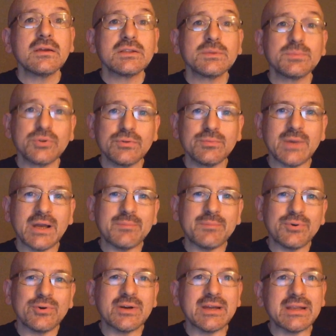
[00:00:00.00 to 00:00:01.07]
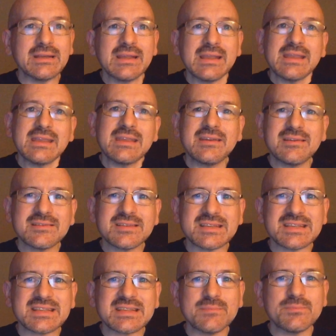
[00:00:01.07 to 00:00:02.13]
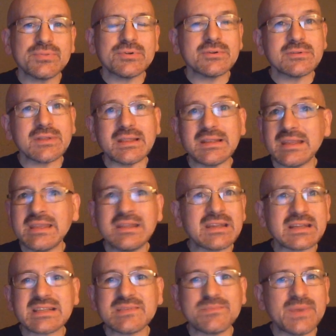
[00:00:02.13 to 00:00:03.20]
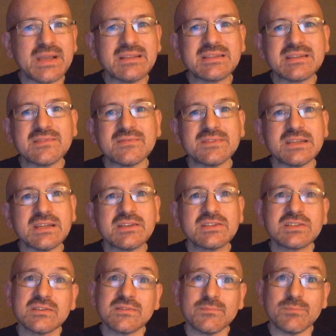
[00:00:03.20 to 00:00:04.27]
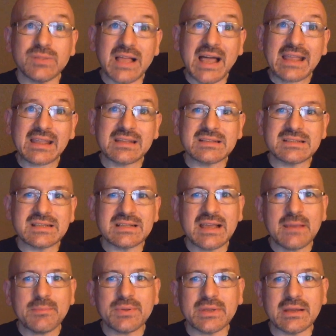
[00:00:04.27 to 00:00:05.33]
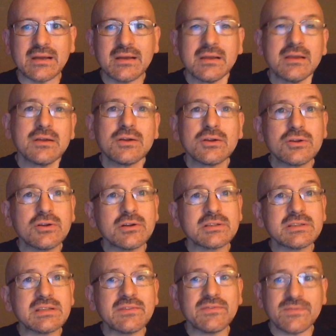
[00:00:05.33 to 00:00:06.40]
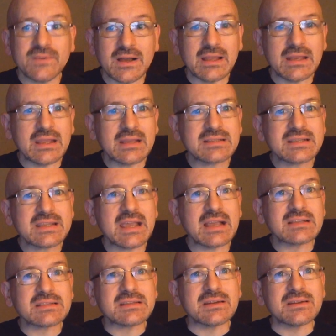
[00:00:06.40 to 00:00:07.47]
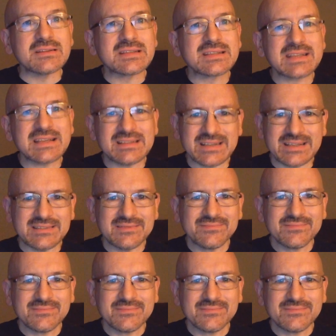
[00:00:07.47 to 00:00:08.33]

To prove my point, here's a simple and inexpensive dish of blackened tilapia cooked in a Finex cast iron skillet.